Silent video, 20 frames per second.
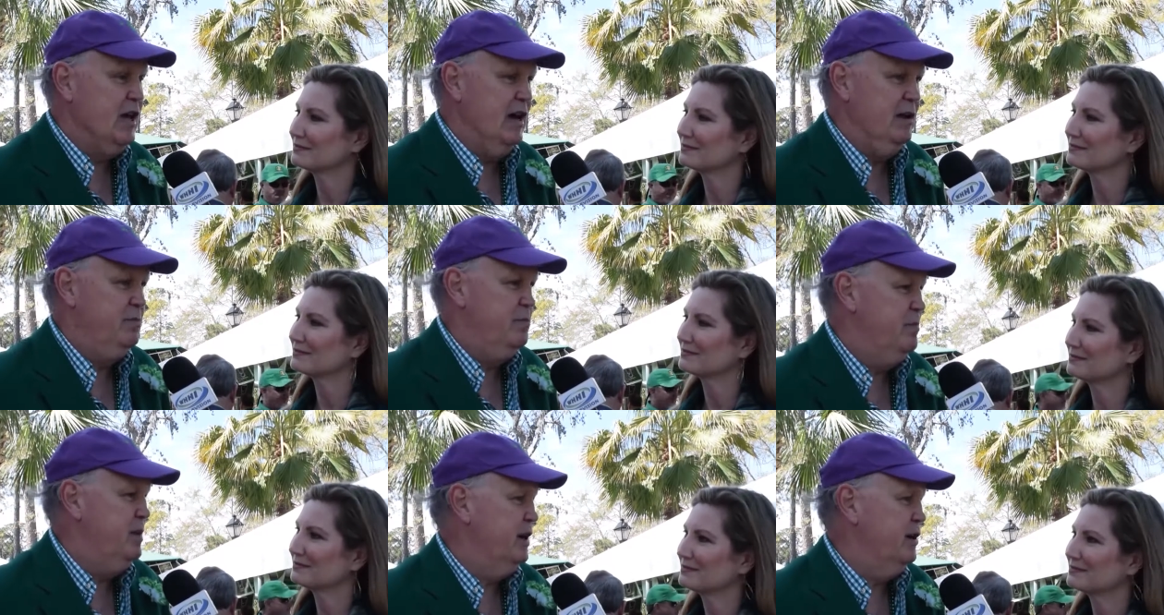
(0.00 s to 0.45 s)

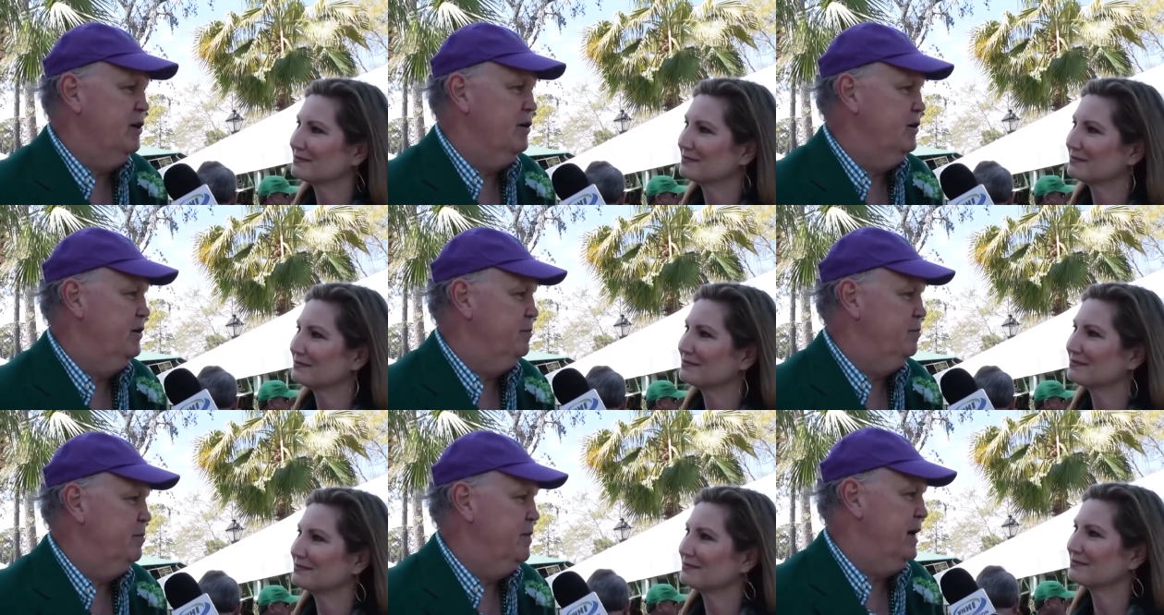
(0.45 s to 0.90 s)
Speaker 1: gotten
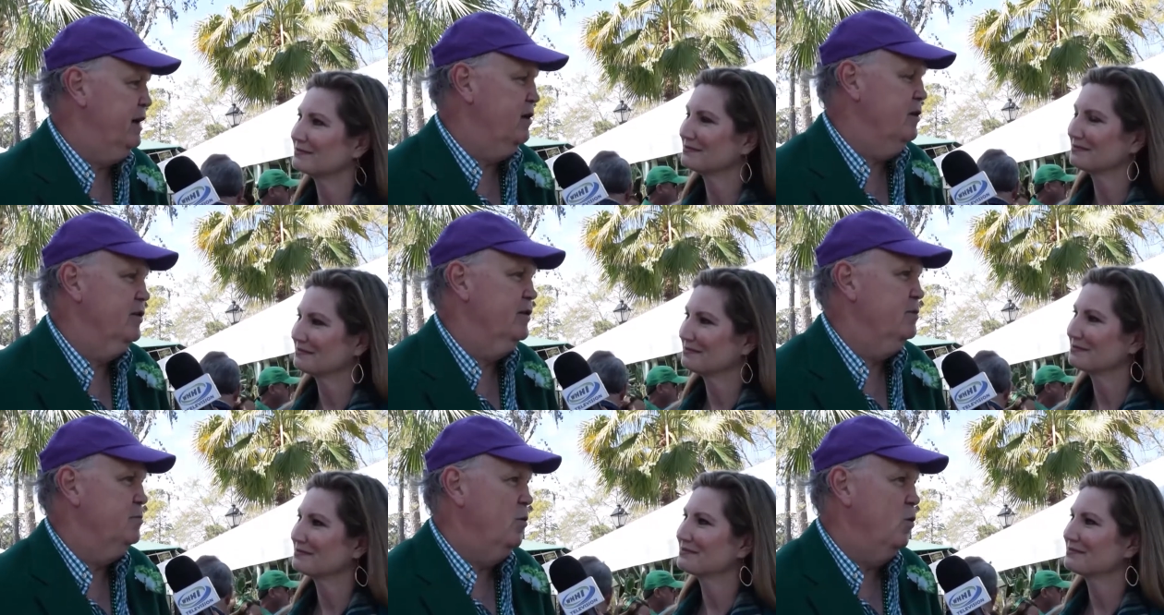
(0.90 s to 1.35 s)
bigger and
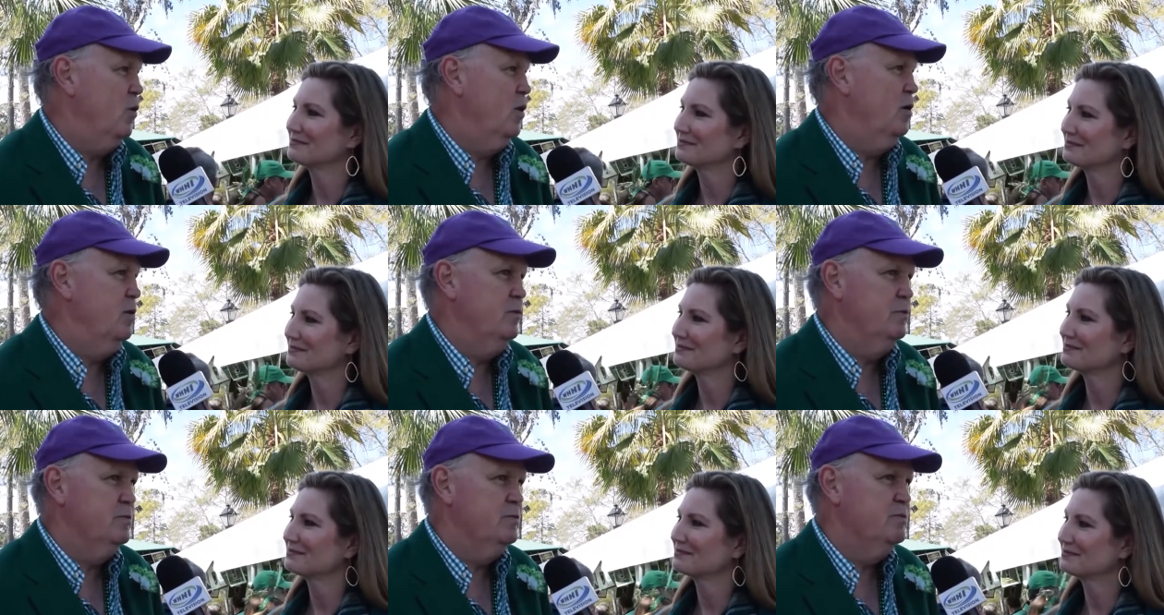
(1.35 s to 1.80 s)
better and
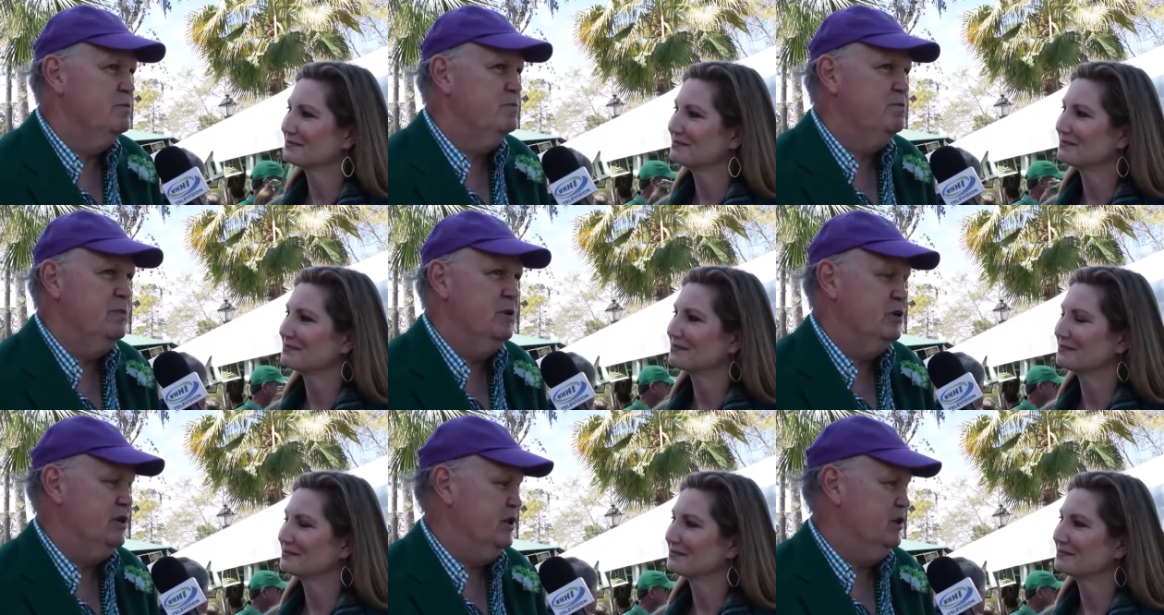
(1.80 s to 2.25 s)
more
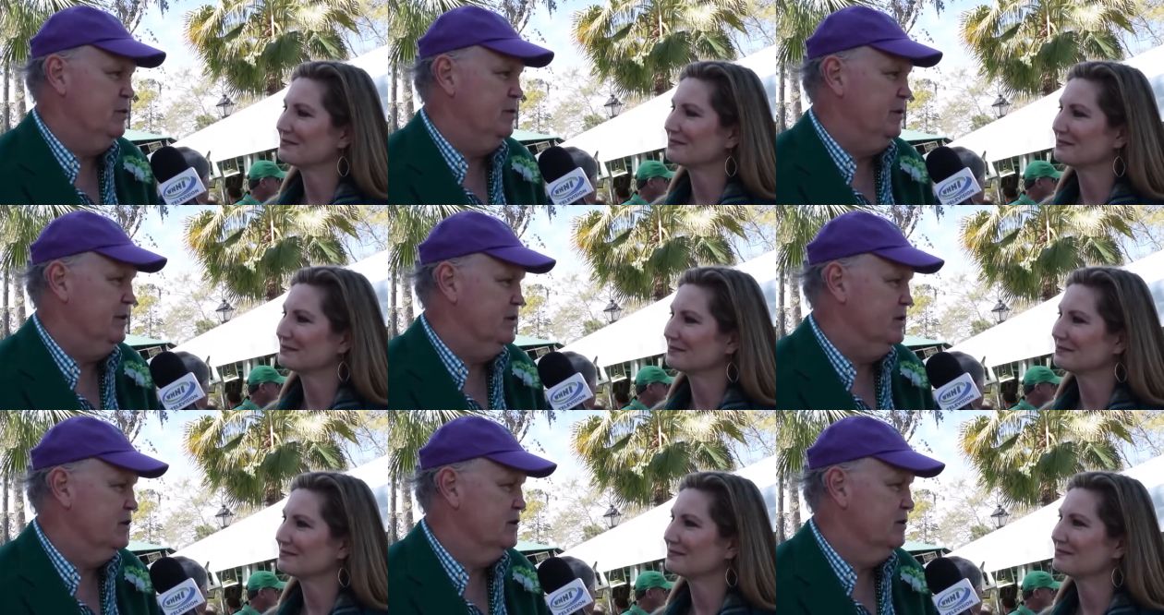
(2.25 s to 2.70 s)

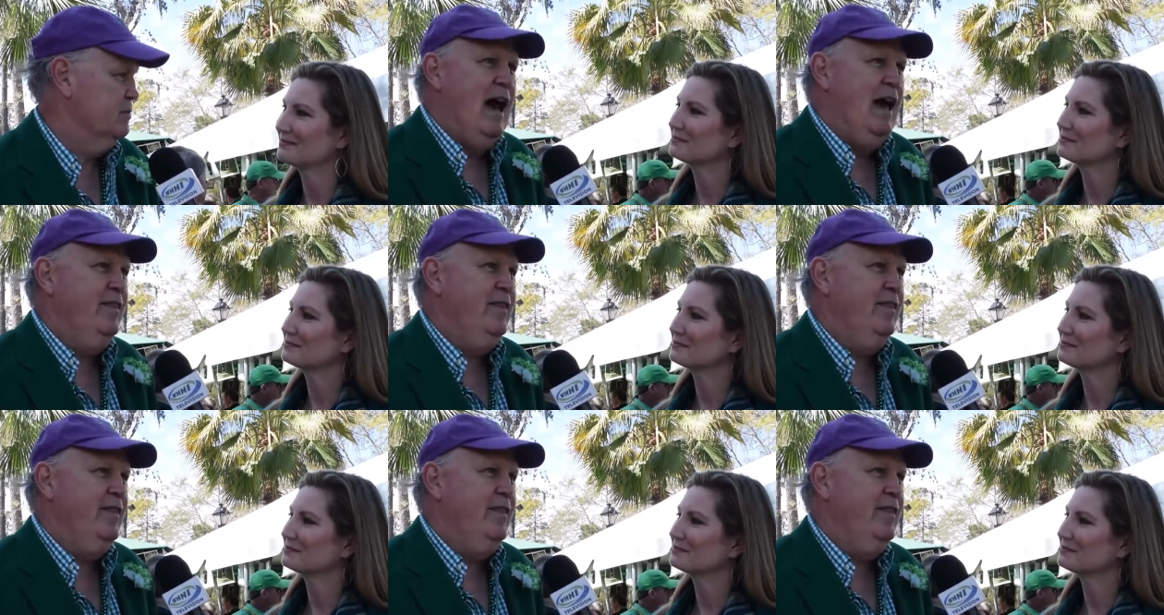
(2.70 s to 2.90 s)
participants.